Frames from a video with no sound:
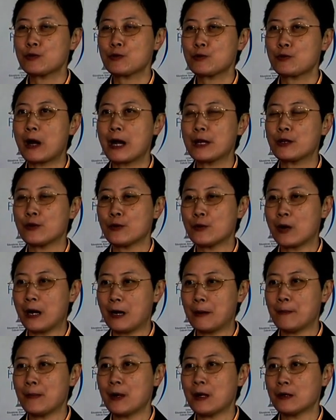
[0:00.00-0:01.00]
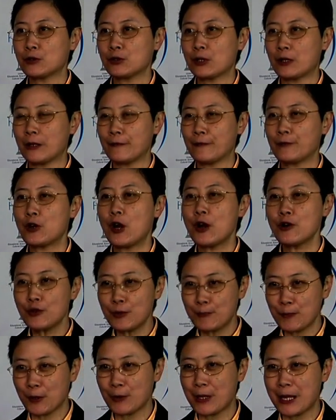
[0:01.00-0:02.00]
try to um, uh, sort of
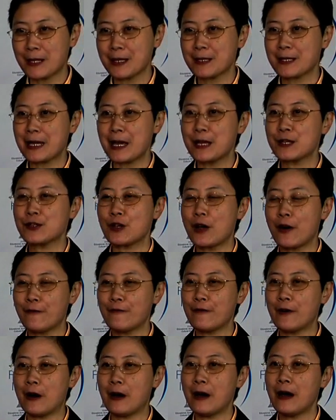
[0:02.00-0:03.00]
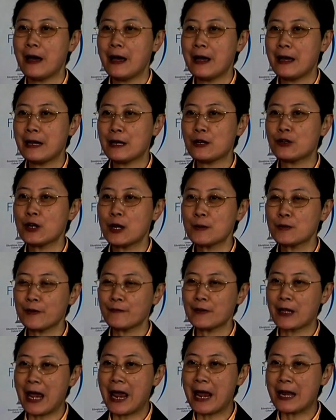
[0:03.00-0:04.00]
contribute in the sense of uh, in terms of
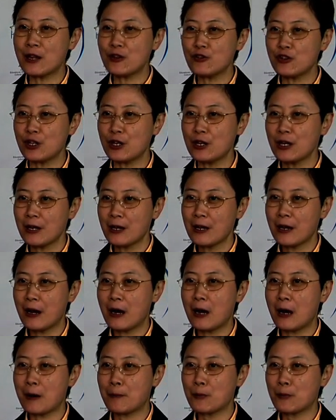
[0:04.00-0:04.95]
the energy uh,